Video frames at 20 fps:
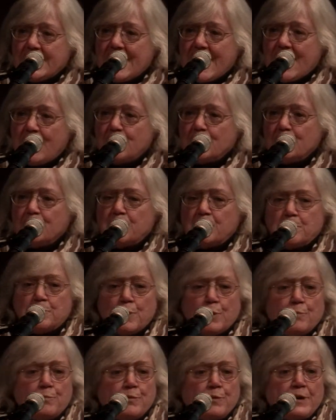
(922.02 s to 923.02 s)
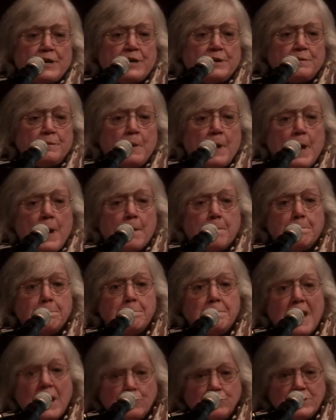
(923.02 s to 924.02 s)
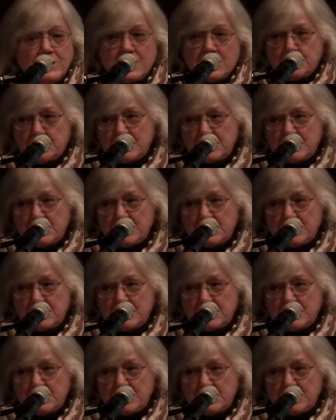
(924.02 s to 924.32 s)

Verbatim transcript: out of appropriate mounting